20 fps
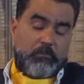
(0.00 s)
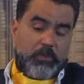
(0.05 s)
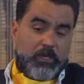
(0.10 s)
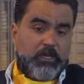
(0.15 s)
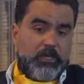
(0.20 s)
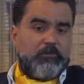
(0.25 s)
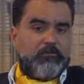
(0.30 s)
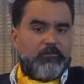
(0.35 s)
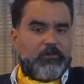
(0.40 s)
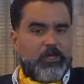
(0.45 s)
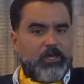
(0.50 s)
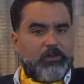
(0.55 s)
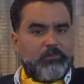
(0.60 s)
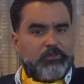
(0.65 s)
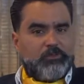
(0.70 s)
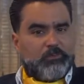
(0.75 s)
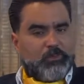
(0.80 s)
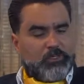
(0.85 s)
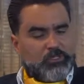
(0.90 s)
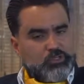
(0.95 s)
and for him
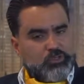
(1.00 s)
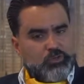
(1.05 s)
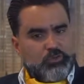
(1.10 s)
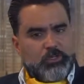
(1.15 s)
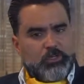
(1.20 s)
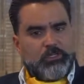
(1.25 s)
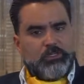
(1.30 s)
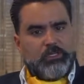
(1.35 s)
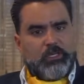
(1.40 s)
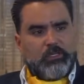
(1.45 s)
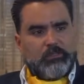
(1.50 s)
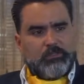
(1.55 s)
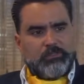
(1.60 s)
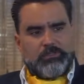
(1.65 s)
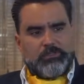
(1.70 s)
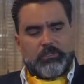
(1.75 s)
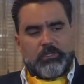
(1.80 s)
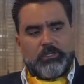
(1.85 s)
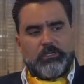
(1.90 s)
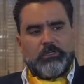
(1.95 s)
to mature in the
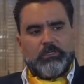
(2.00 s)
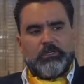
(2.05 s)
industry.